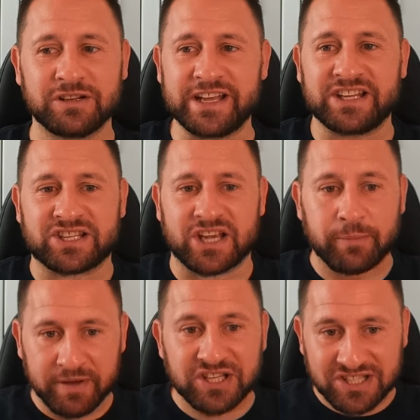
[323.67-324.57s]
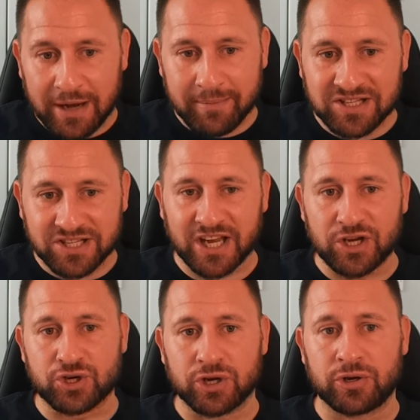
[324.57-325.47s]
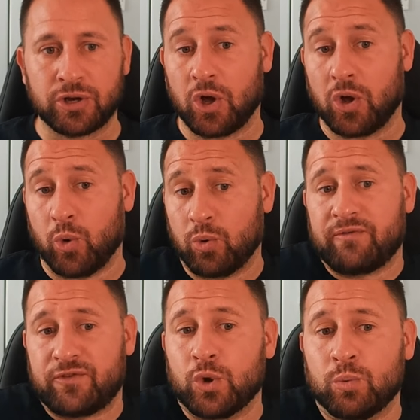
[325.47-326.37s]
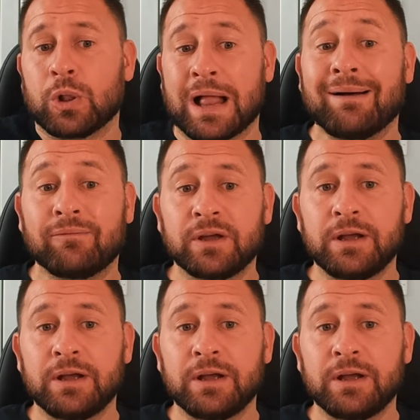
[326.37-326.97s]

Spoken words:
It's going to be the same hesitation that all of you will have.